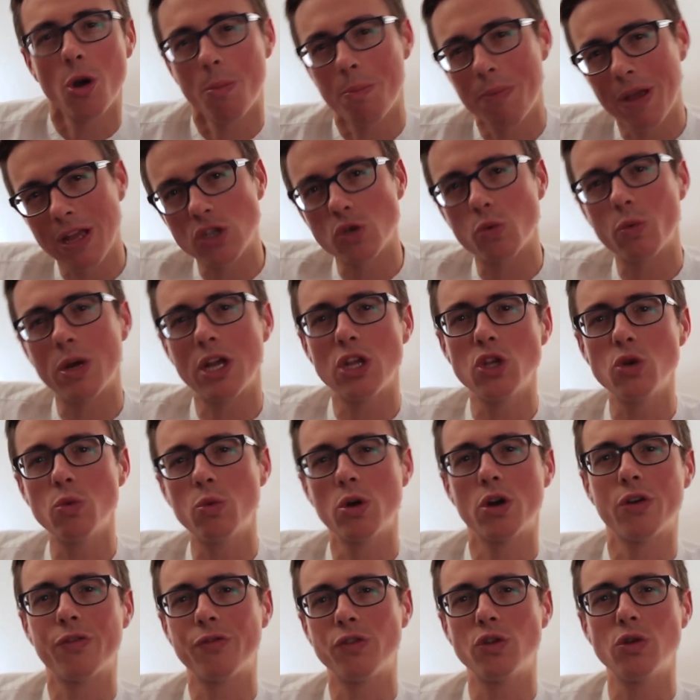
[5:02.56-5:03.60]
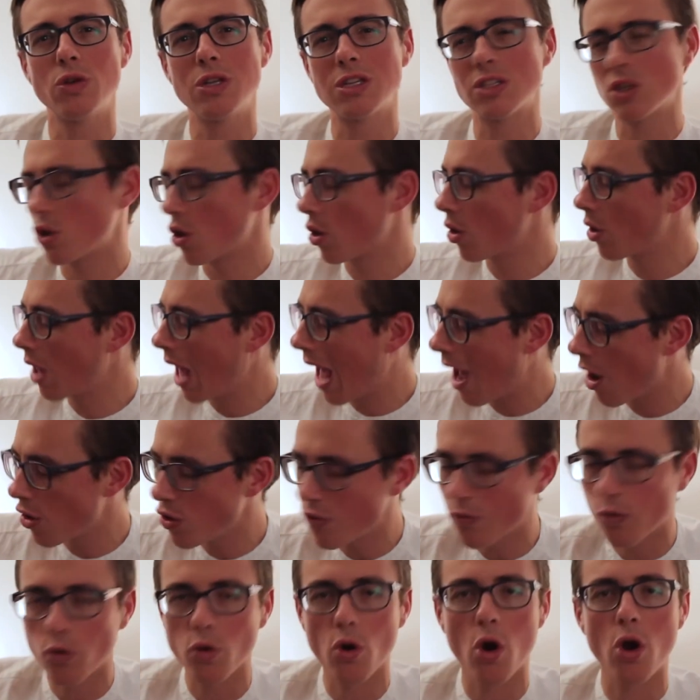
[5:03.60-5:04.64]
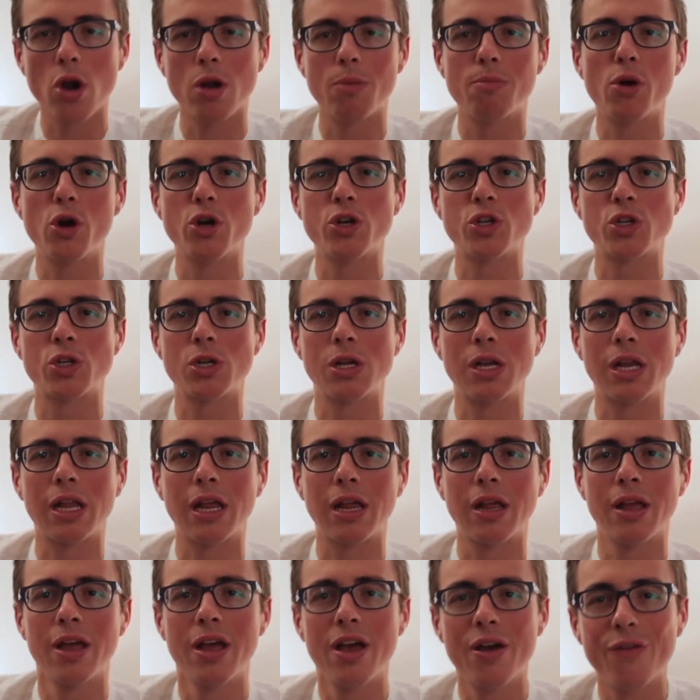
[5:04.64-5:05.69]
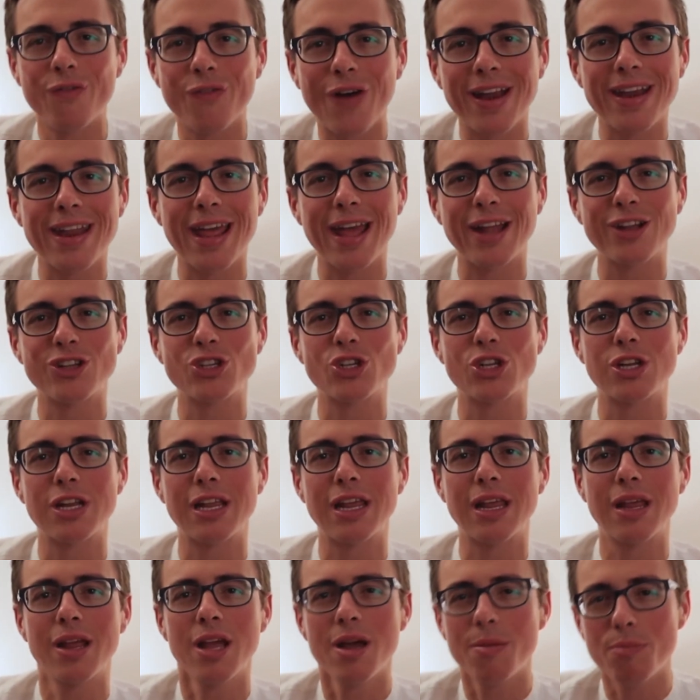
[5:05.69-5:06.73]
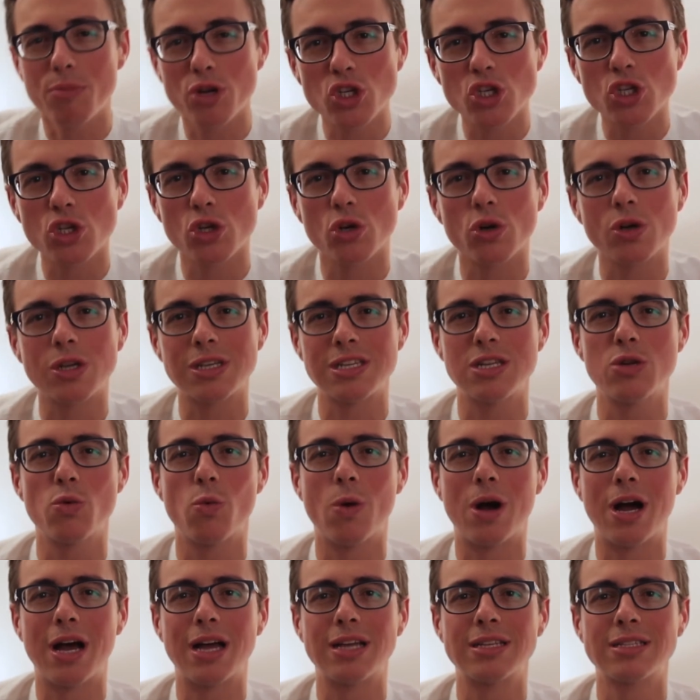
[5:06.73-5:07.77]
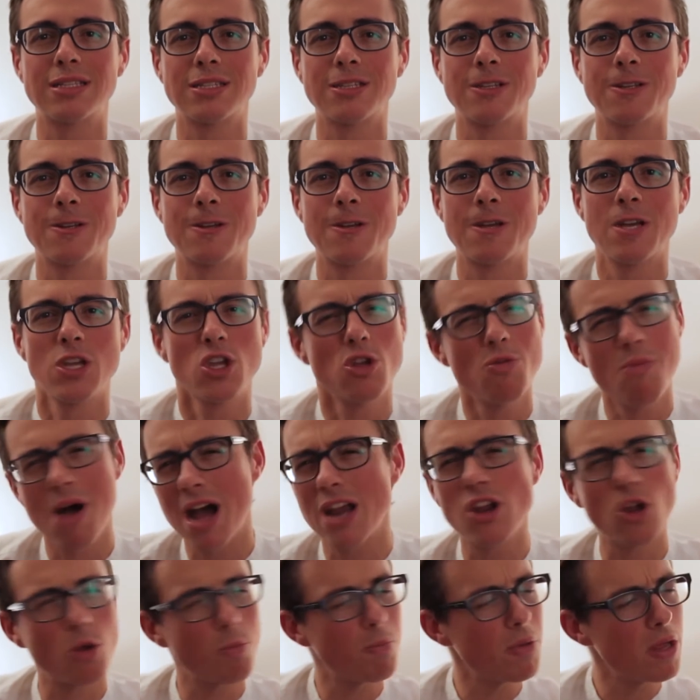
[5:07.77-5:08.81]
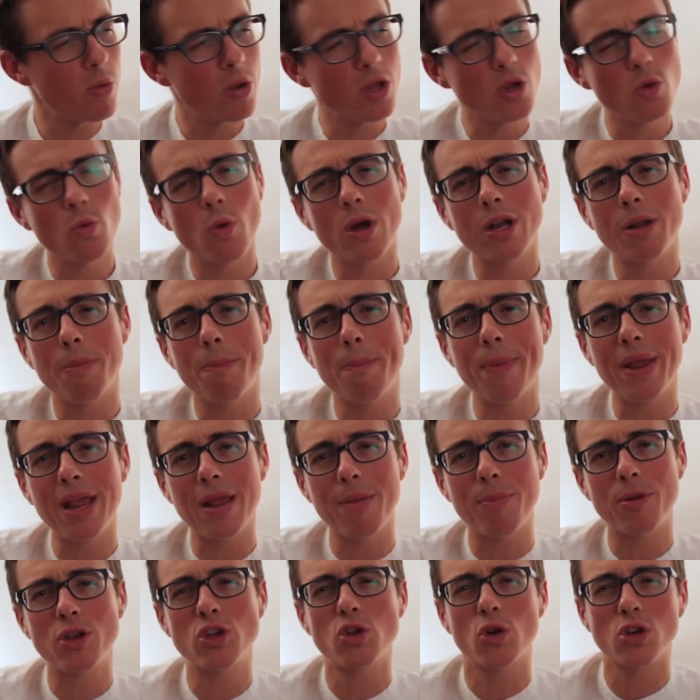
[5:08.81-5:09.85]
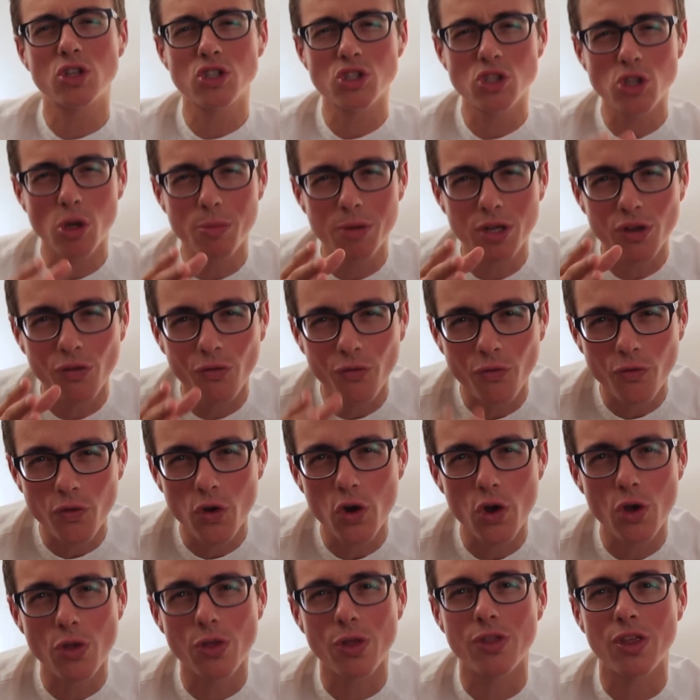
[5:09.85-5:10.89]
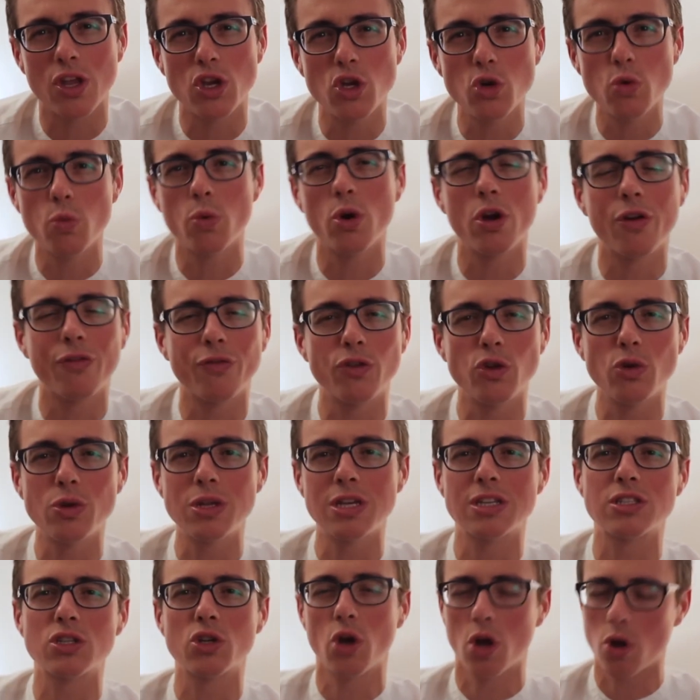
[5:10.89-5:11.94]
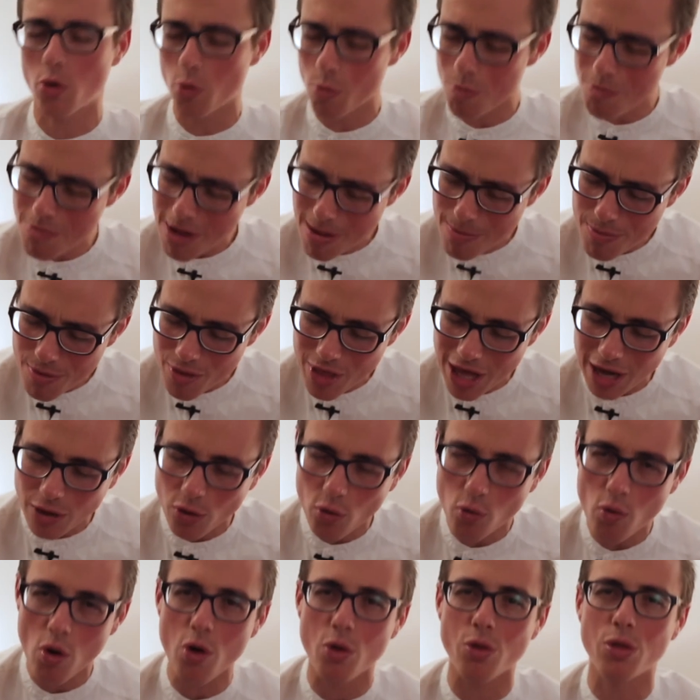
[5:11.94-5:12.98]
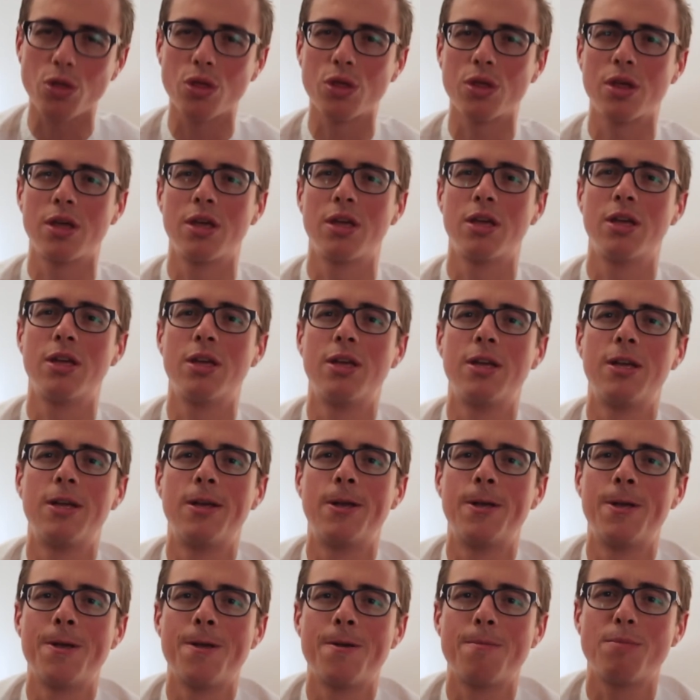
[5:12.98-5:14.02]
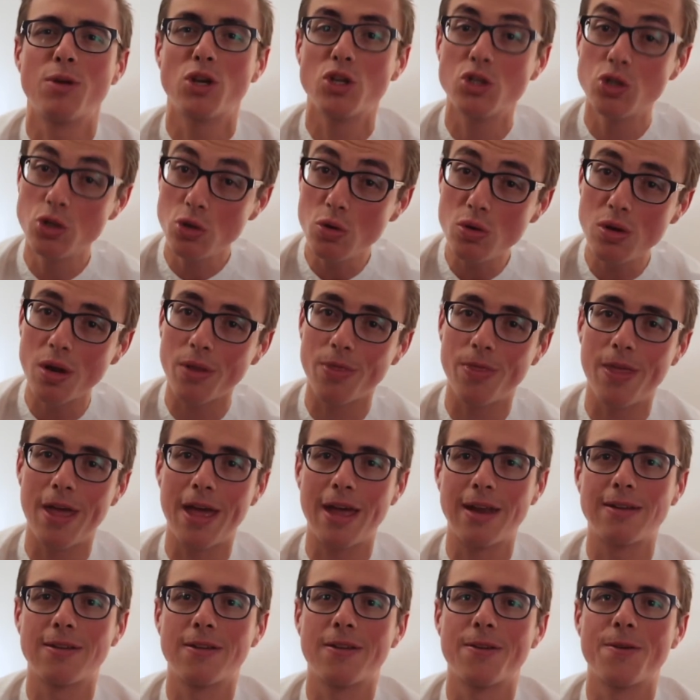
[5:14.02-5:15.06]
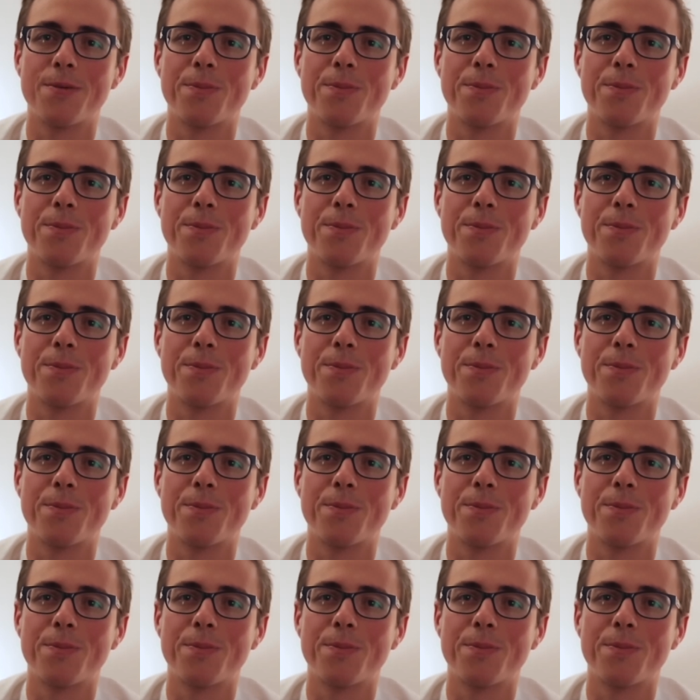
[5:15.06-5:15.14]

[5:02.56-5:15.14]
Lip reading: compared to where you were a few years ago, how you've grown emotionally, financially, maturity-wise. You might not be where you want to be, but you are so much further than you were a few years ago. And remember that growth, because you did that.